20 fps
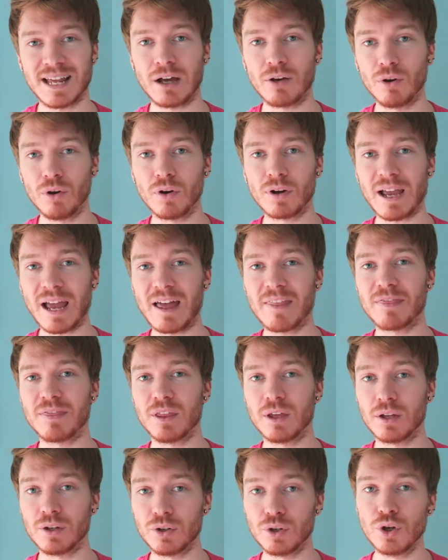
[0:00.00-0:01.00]
now look at
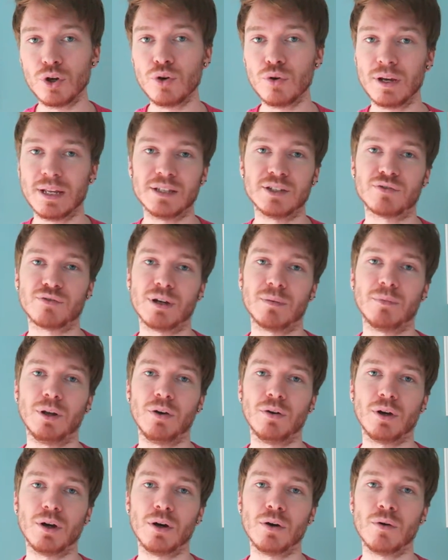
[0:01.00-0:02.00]
the new Instagram
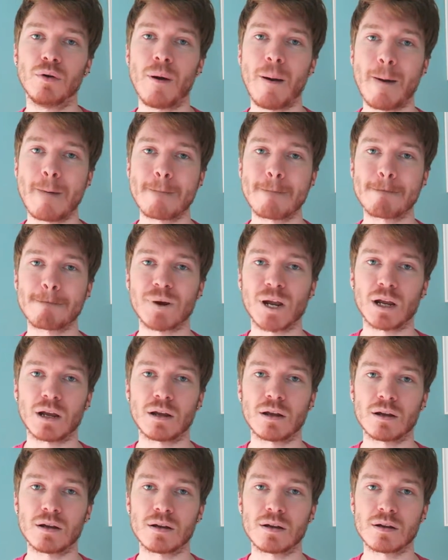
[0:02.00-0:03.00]
logo.
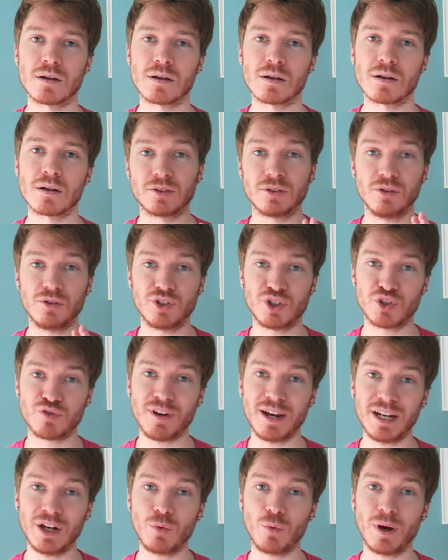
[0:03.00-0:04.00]
So
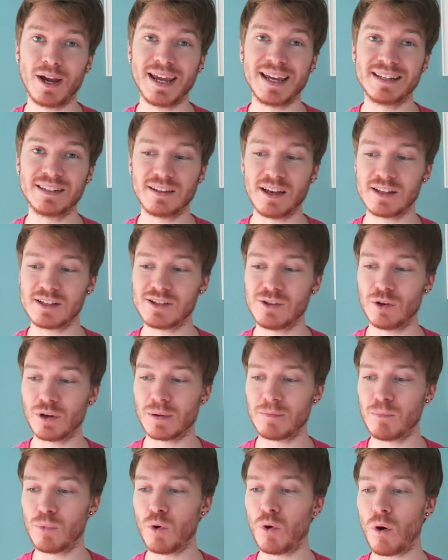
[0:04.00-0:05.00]
straight away, it does
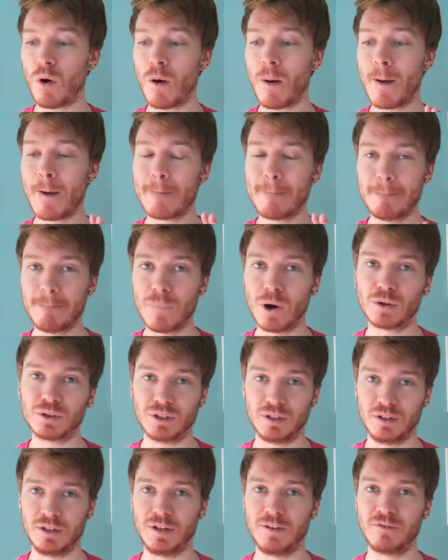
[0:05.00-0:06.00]
look more
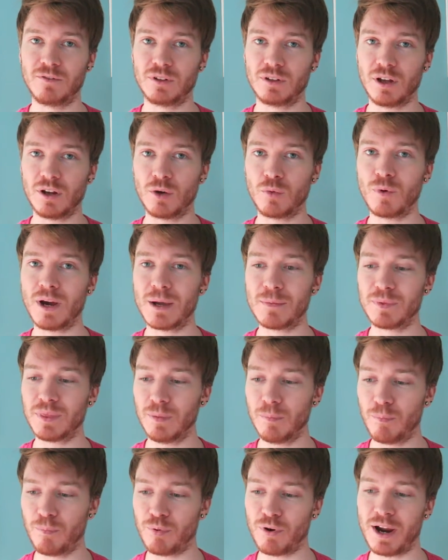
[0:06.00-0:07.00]
modern. You've done away
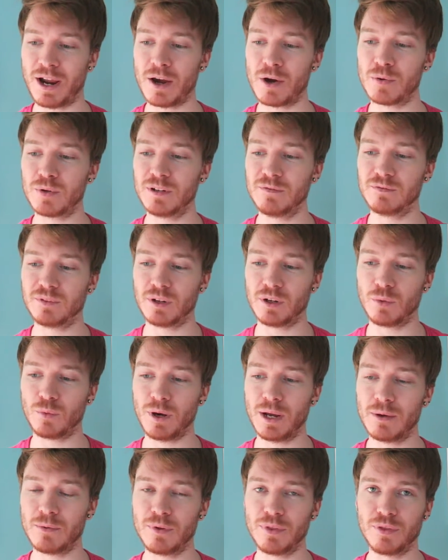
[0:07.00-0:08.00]
with the brown, you've done
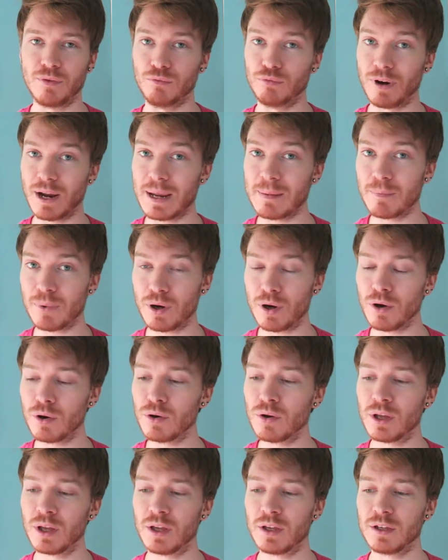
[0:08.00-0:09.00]
away with the
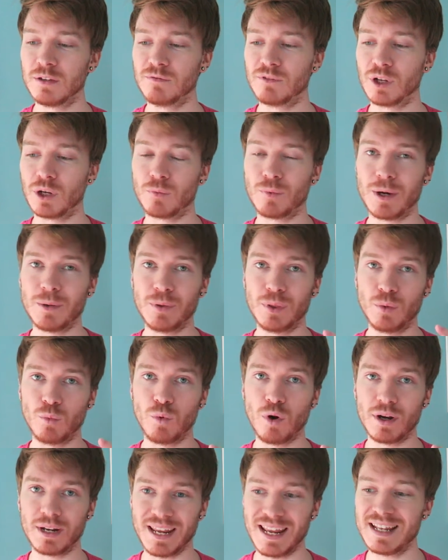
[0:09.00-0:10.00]
rainbow, you've done away with
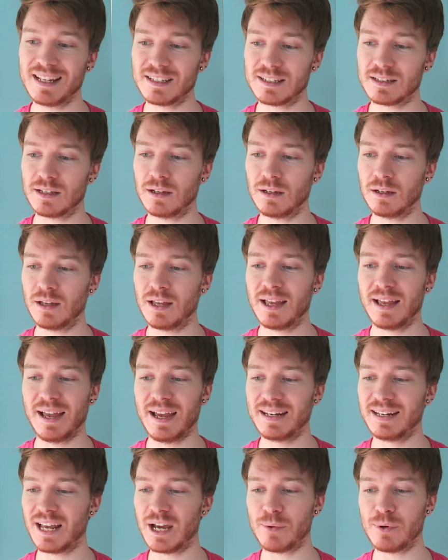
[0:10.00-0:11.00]
the word Insta,
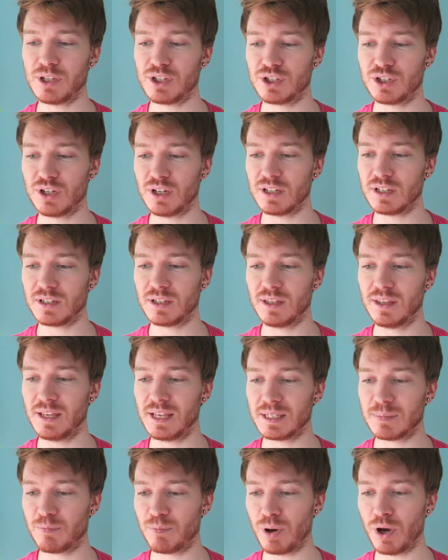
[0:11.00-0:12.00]
and now it's just
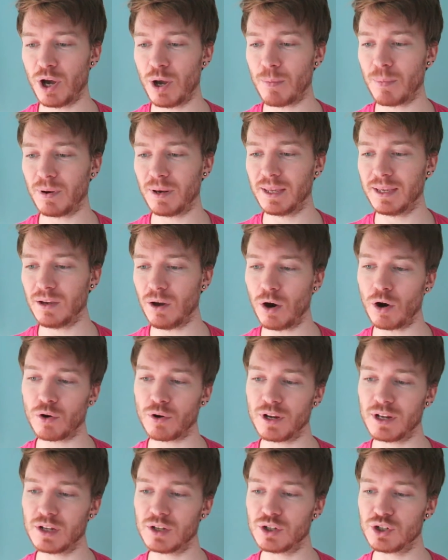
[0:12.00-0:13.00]
this
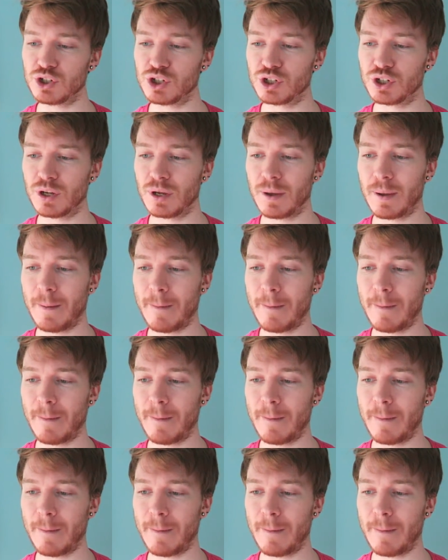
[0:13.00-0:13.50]
purpley-orange